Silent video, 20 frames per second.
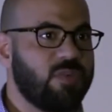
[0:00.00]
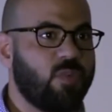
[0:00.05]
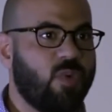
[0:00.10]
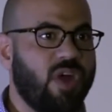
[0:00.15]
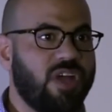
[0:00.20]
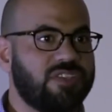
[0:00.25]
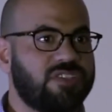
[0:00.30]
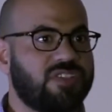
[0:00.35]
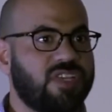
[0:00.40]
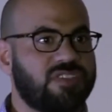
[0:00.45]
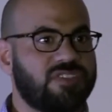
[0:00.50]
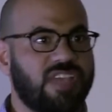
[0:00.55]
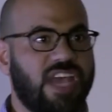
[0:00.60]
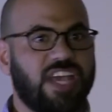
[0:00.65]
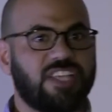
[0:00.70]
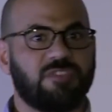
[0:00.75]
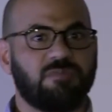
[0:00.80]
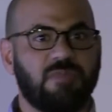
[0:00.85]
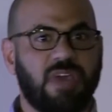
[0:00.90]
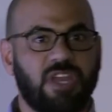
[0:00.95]
wants us
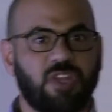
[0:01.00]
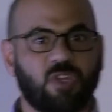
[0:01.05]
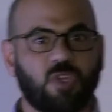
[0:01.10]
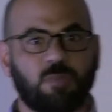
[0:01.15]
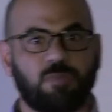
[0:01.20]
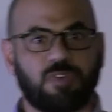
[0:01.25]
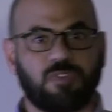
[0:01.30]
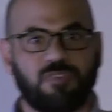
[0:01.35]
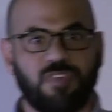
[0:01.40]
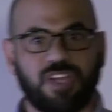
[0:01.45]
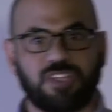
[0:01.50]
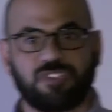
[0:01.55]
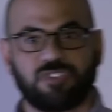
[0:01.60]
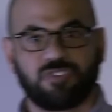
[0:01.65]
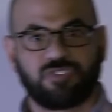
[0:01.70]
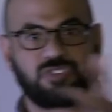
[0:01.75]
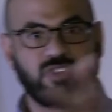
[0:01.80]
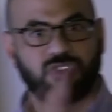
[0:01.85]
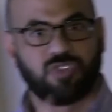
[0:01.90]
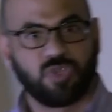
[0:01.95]
as medical
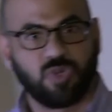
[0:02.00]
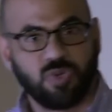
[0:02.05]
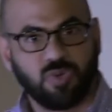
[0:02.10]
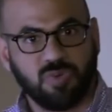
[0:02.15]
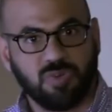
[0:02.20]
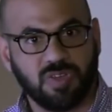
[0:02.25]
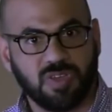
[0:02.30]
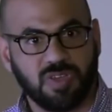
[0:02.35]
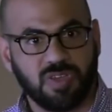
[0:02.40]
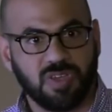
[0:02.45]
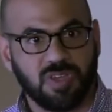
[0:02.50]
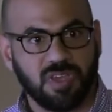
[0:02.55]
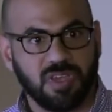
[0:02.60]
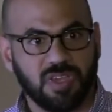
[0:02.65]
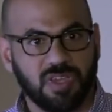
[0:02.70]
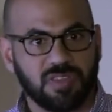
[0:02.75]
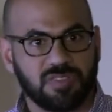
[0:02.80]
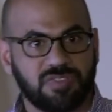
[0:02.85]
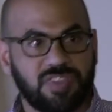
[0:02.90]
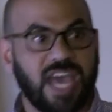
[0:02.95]
professionals to do,
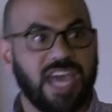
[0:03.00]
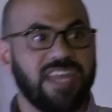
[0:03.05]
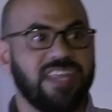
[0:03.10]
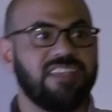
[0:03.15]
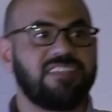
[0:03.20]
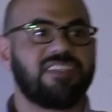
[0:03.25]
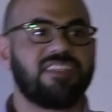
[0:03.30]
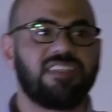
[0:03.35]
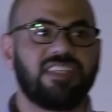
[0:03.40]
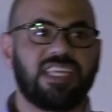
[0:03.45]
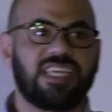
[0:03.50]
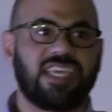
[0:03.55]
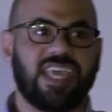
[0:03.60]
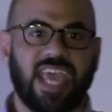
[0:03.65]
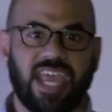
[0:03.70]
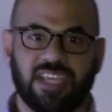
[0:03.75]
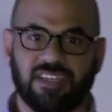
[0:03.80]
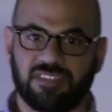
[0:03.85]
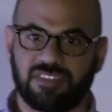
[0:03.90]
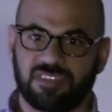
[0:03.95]
that isn't the
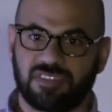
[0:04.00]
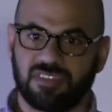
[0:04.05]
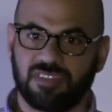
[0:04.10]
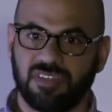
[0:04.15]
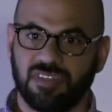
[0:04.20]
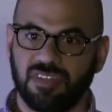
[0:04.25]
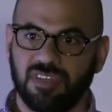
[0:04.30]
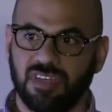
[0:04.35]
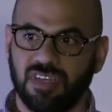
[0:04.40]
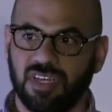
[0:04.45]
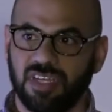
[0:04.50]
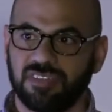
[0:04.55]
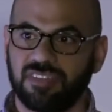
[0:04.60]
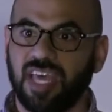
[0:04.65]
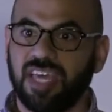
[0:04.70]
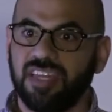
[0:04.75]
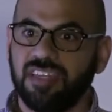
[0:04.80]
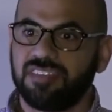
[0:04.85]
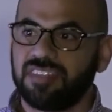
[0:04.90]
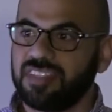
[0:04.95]
case.
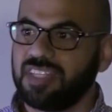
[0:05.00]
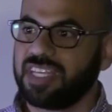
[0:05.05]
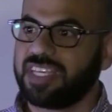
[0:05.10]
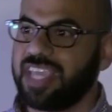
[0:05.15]
That isn't the